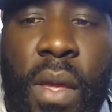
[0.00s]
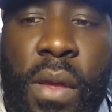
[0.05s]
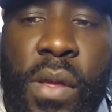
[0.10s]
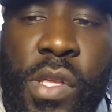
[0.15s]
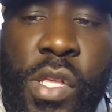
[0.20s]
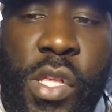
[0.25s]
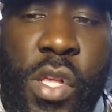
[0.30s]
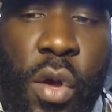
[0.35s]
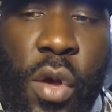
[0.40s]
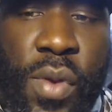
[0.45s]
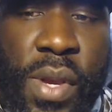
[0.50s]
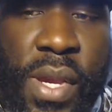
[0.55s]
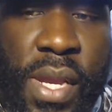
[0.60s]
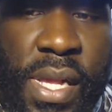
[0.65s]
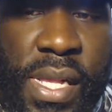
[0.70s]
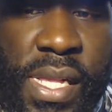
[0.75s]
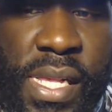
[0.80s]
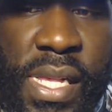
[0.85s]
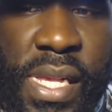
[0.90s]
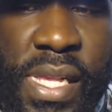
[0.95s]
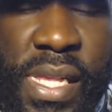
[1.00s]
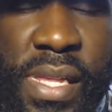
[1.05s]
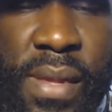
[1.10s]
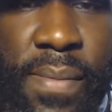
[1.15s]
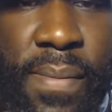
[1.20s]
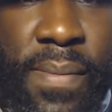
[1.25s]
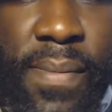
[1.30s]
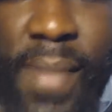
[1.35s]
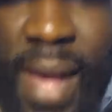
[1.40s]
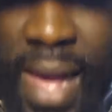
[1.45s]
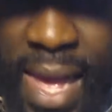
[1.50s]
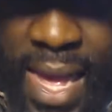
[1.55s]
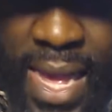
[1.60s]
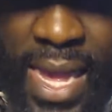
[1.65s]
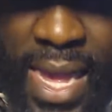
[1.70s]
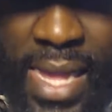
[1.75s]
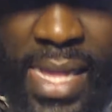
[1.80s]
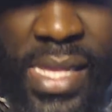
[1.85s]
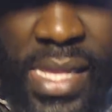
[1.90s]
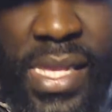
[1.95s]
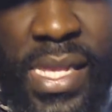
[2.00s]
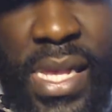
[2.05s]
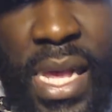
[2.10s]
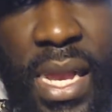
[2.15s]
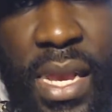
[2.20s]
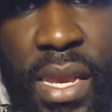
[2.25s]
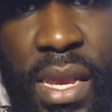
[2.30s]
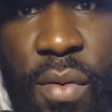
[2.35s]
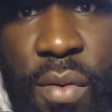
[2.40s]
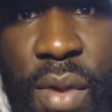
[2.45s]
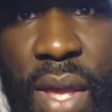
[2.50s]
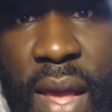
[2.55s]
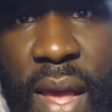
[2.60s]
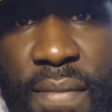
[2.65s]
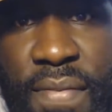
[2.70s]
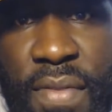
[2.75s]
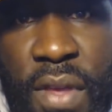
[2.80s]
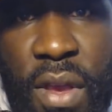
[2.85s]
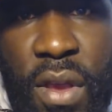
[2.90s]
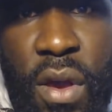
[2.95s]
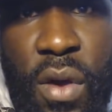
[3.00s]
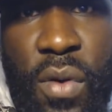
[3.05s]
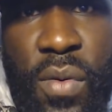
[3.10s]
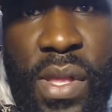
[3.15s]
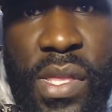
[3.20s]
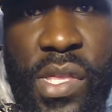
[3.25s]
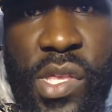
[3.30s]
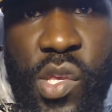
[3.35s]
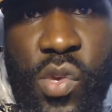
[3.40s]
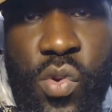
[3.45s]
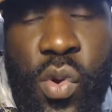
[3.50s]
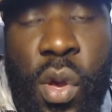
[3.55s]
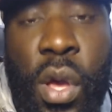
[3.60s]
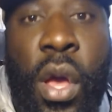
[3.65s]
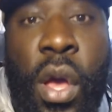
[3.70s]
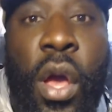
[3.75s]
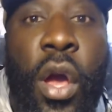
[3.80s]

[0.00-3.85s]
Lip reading: So this is the mindset that we have to go into,